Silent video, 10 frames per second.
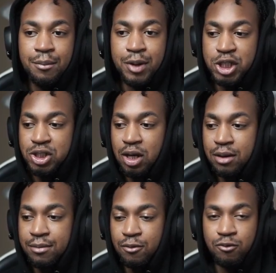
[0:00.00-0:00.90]
Push
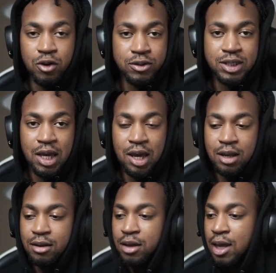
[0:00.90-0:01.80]
up,
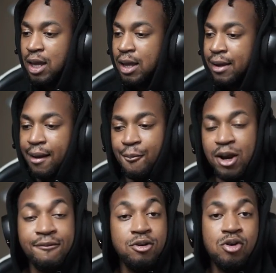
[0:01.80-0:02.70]
rotate,
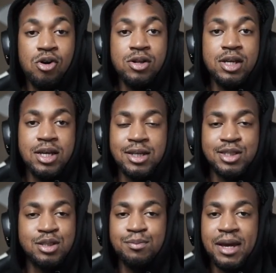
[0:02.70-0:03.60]
whatever you call it, is
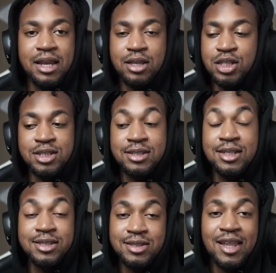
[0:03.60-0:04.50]

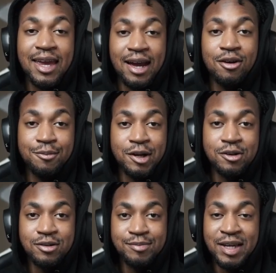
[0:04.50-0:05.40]
just slay out,
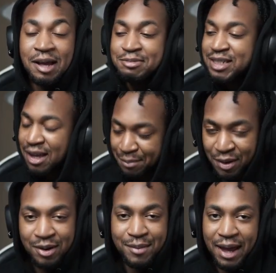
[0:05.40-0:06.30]
bro. Become
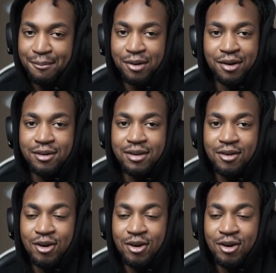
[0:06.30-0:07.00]
Scumpy on the map, bro.